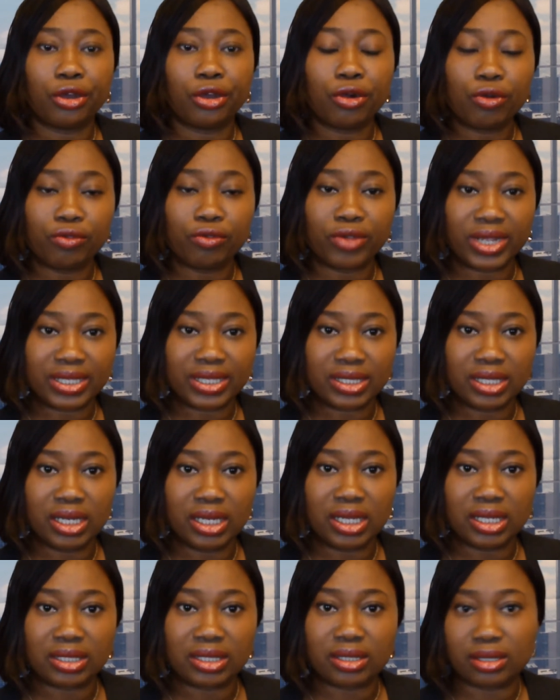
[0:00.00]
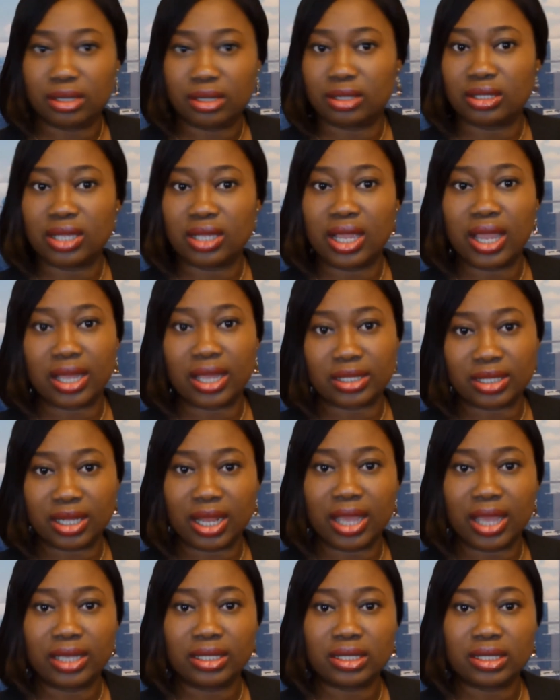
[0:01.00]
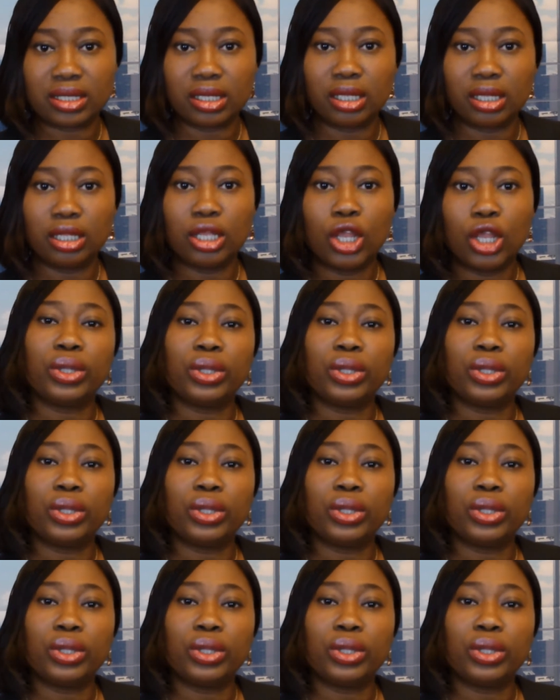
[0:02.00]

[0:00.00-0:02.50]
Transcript: overt list is gaslighting.